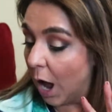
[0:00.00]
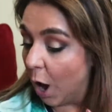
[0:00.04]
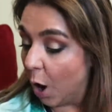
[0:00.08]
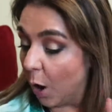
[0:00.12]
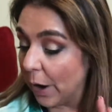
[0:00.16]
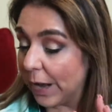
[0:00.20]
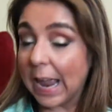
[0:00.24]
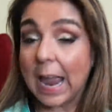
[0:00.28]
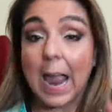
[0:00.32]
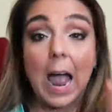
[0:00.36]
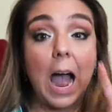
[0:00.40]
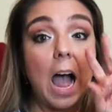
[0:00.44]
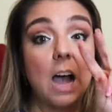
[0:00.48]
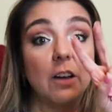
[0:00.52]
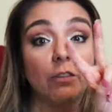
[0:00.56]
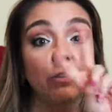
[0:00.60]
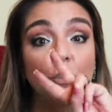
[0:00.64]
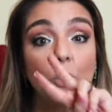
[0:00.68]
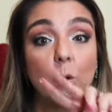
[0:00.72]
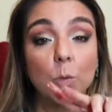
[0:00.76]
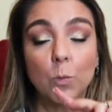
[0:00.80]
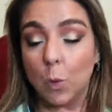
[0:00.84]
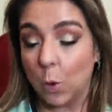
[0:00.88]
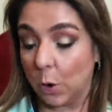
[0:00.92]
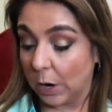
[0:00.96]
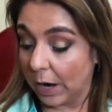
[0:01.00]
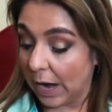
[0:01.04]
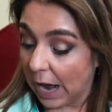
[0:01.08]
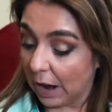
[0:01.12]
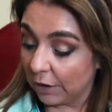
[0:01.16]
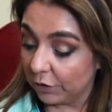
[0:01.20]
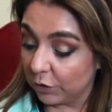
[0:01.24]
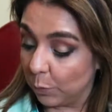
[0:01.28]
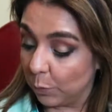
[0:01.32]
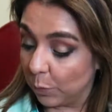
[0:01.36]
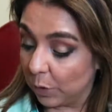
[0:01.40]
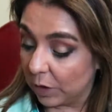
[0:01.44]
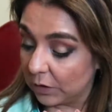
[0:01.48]
Okay, I have two more,
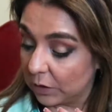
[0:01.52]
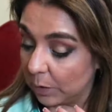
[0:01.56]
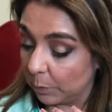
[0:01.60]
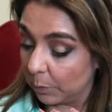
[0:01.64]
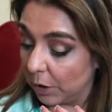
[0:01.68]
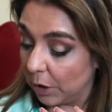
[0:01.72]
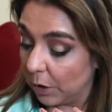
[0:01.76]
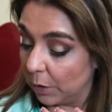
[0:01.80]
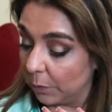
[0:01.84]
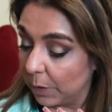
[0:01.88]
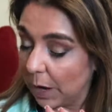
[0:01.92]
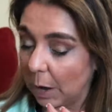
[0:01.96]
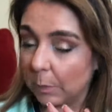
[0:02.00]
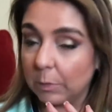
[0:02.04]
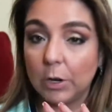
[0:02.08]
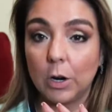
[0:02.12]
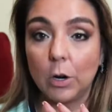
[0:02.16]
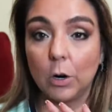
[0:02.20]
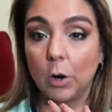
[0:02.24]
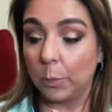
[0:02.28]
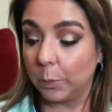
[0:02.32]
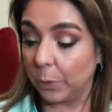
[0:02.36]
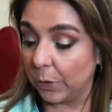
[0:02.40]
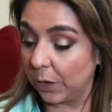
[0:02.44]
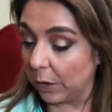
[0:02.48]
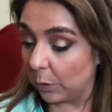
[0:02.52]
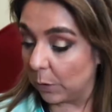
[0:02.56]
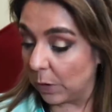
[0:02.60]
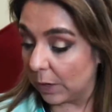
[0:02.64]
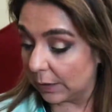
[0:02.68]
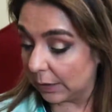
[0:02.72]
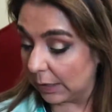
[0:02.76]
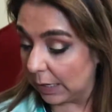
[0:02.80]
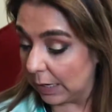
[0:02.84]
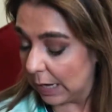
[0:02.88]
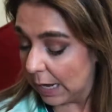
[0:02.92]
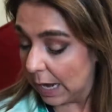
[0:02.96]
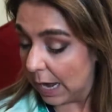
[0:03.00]
so I'm gonna go pretty
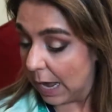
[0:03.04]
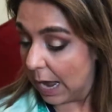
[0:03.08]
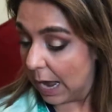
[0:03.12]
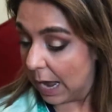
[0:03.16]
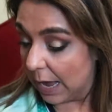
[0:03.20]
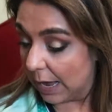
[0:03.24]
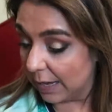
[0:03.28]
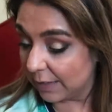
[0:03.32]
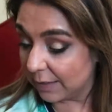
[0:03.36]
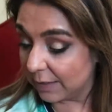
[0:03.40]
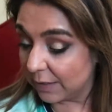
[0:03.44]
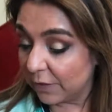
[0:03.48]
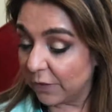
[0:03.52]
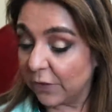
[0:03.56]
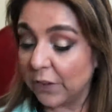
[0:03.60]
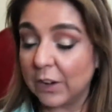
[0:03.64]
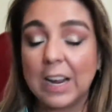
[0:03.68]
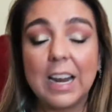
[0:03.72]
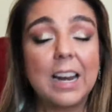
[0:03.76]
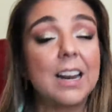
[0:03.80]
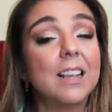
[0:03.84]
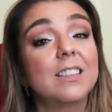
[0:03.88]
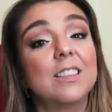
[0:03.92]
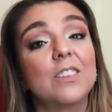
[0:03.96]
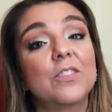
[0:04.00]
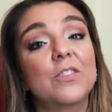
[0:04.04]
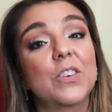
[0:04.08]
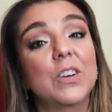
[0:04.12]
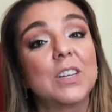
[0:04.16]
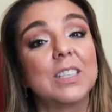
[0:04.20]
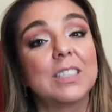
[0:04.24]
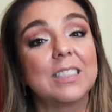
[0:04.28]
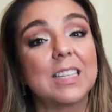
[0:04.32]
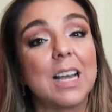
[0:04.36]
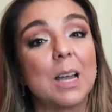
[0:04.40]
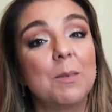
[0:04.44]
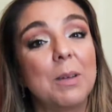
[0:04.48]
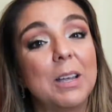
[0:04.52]
quickly. It is the
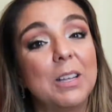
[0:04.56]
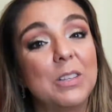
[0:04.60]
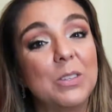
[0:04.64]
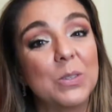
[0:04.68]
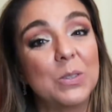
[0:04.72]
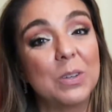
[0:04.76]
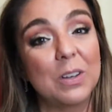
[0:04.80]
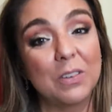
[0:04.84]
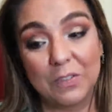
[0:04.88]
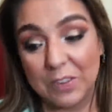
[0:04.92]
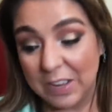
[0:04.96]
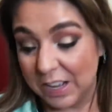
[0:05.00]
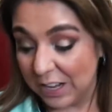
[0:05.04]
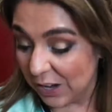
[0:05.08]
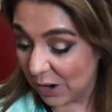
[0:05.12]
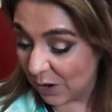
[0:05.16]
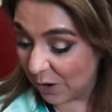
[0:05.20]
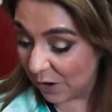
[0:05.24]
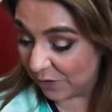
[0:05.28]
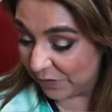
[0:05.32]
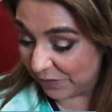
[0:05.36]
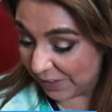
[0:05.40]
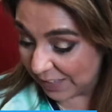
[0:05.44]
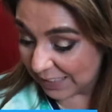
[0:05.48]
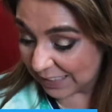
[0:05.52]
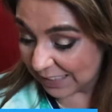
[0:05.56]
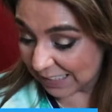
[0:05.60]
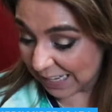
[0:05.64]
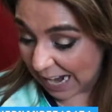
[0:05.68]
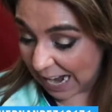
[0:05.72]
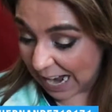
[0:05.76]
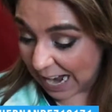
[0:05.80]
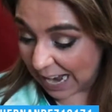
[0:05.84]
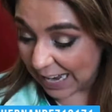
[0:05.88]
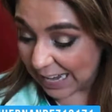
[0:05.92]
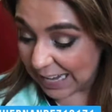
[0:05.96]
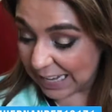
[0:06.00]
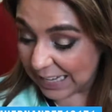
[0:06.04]
first time I do a video of this
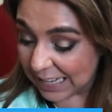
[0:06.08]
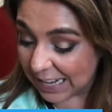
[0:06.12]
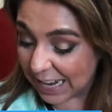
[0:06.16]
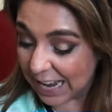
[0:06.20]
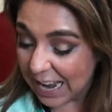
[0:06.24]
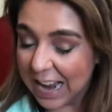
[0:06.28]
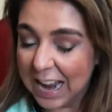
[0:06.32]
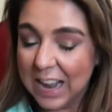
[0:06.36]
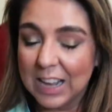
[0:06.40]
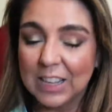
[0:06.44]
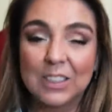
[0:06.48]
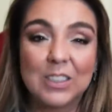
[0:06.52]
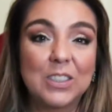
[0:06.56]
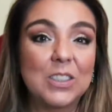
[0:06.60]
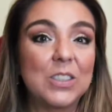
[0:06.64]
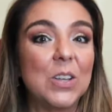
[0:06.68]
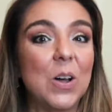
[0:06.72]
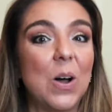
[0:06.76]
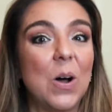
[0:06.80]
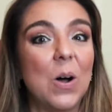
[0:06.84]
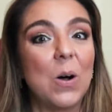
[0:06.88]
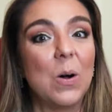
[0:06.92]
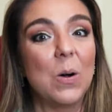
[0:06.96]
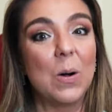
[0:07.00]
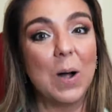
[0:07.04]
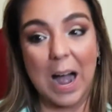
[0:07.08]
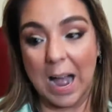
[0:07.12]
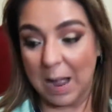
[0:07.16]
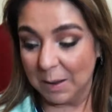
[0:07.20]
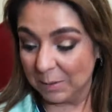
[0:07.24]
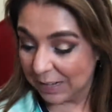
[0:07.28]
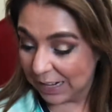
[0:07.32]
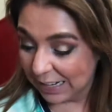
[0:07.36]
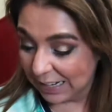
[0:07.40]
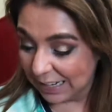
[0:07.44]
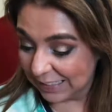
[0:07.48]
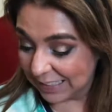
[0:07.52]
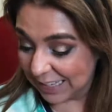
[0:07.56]
kind, so
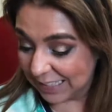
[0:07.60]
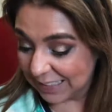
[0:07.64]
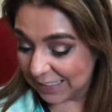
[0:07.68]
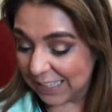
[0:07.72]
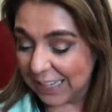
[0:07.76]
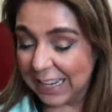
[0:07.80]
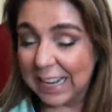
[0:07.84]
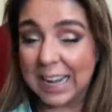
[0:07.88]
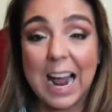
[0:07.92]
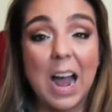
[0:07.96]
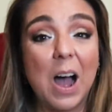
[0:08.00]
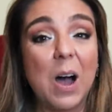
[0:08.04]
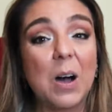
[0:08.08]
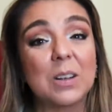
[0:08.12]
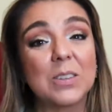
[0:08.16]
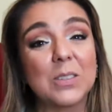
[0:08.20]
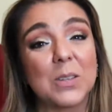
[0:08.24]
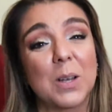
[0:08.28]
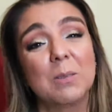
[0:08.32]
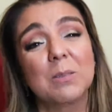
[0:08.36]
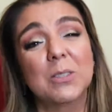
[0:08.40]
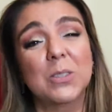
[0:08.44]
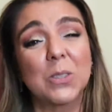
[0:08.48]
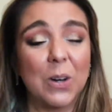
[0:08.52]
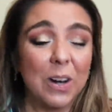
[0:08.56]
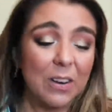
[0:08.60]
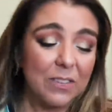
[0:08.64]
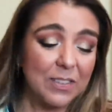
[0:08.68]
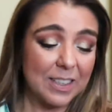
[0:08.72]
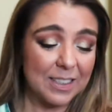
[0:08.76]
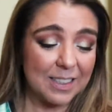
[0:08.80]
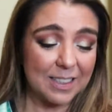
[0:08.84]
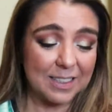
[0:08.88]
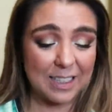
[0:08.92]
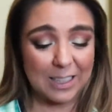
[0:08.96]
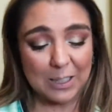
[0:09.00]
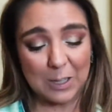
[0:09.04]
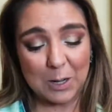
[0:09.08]
I'm kind of testing it out, so I'm sorry if
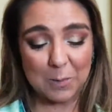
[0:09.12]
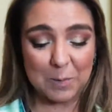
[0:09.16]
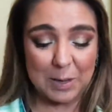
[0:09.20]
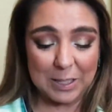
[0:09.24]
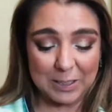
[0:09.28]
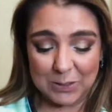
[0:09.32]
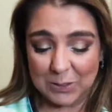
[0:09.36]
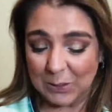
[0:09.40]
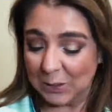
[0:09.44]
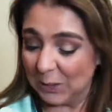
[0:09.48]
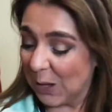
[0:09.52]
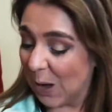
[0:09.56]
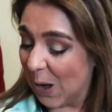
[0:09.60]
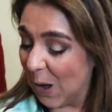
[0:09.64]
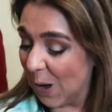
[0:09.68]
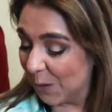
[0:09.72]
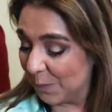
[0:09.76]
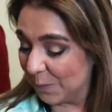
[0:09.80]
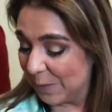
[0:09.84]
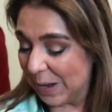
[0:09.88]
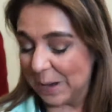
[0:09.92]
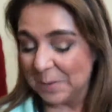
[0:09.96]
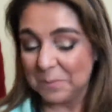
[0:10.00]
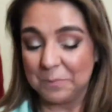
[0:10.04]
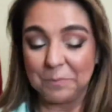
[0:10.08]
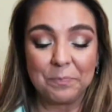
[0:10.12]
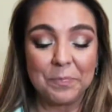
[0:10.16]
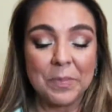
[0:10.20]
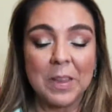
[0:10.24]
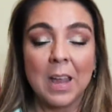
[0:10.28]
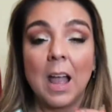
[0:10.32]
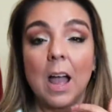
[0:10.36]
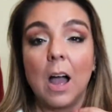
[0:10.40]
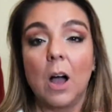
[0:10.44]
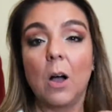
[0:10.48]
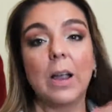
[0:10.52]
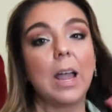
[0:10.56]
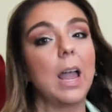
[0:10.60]
this is a little bit too long, but
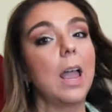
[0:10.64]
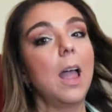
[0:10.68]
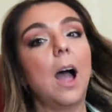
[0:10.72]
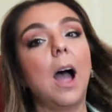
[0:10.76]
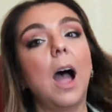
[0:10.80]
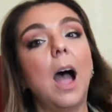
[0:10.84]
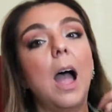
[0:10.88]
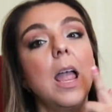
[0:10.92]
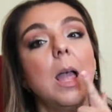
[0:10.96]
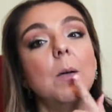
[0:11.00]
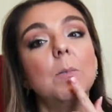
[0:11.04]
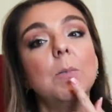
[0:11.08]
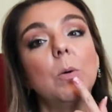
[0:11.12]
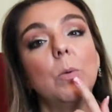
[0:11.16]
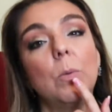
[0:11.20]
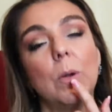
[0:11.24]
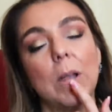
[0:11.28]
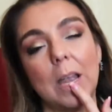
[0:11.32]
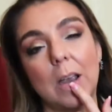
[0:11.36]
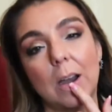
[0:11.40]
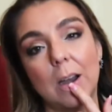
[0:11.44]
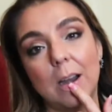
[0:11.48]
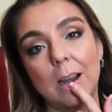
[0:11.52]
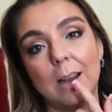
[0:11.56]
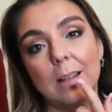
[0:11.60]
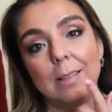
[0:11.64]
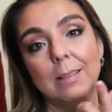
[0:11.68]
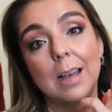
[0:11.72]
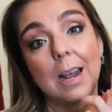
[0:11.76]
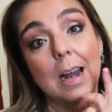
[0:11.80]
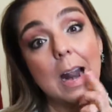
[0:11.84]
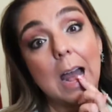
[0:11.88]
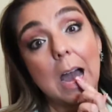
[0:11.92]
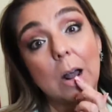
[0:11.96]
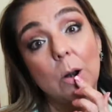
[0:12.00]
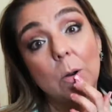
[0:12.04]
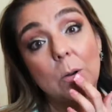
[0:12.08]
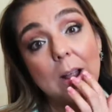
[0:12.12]
okay, I am aware
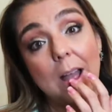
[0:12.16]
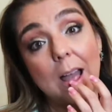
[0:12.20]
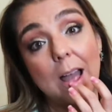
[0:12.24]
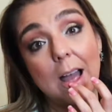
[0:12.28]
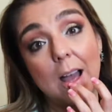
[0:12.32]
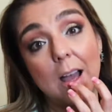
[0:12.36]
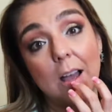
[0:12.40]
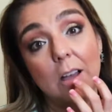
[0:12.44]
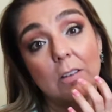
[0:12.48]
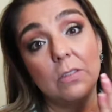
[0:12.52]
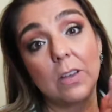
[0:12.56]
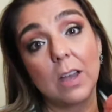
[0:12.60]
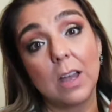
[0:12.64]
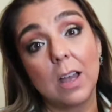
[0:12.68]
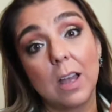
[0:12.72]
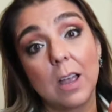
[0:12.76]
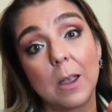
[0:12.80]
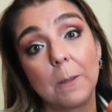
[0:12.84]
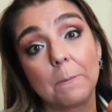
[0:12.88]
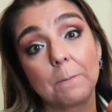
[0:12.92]
that I don't have